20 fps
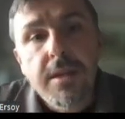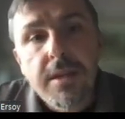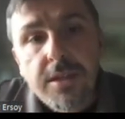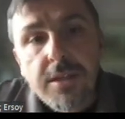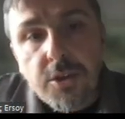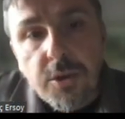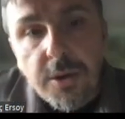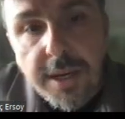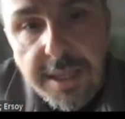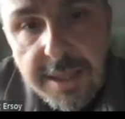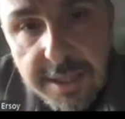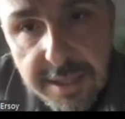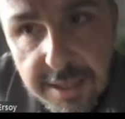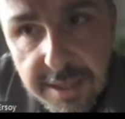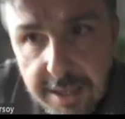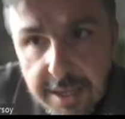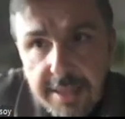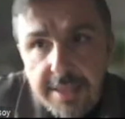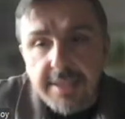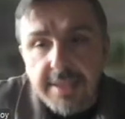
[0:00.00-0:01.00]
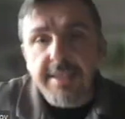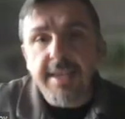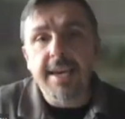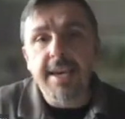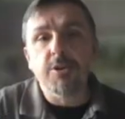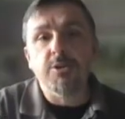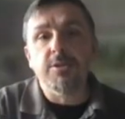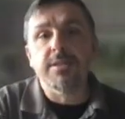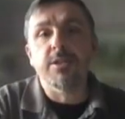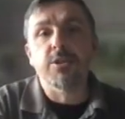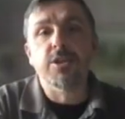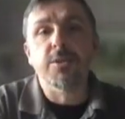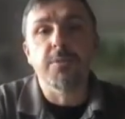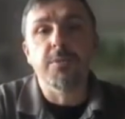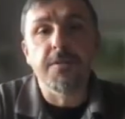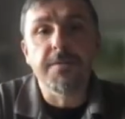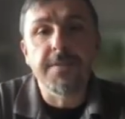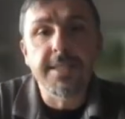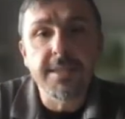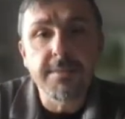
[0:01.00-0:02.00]
So in the inner diagonal
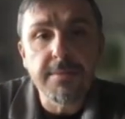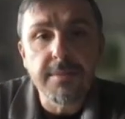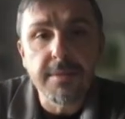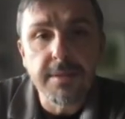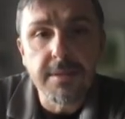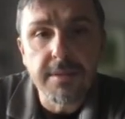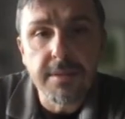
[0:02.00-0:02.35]
automorphism,